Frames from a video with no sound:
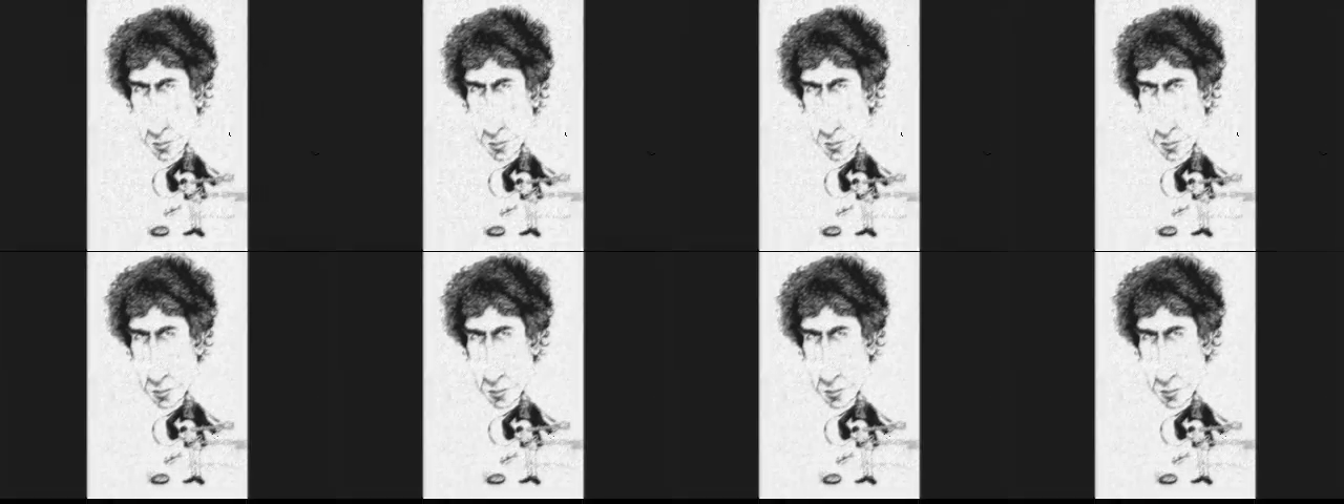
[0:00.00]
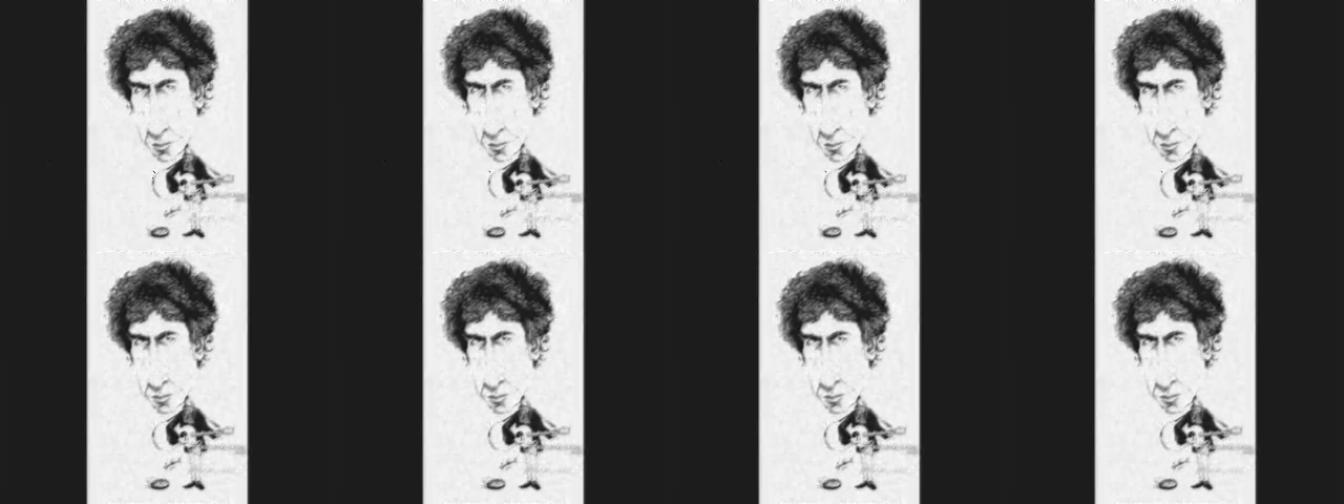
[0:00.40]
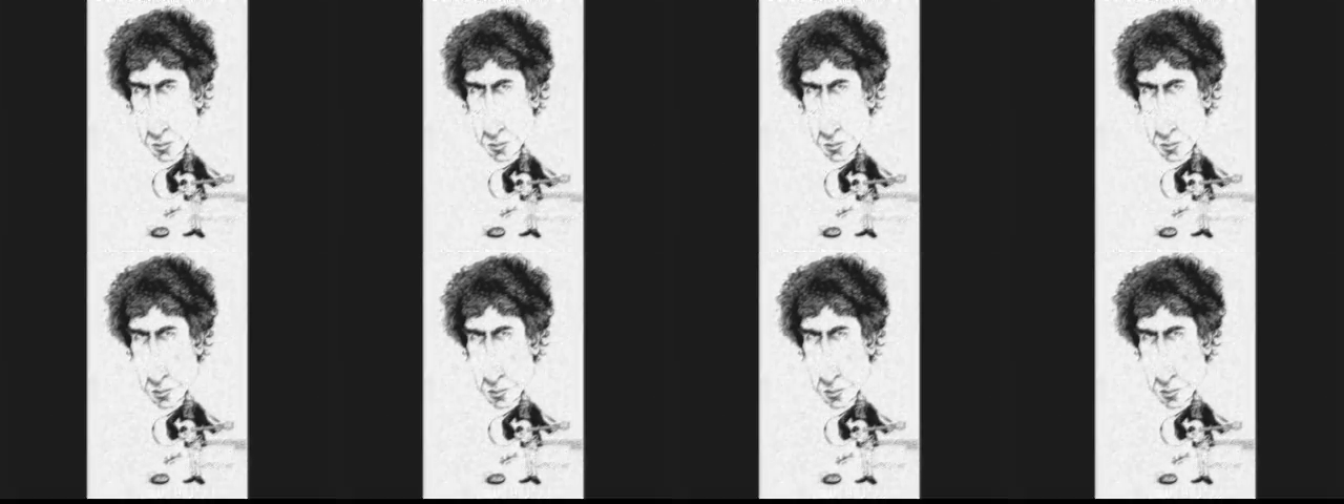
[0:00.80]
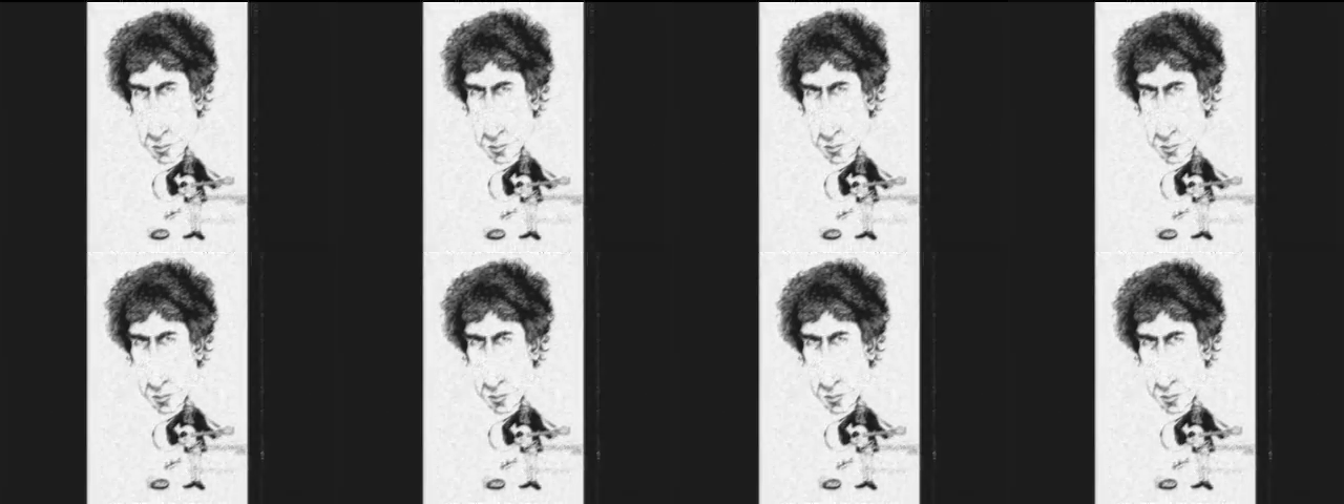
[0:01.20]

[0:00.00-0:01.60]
least he, he wasn't violent or nothing.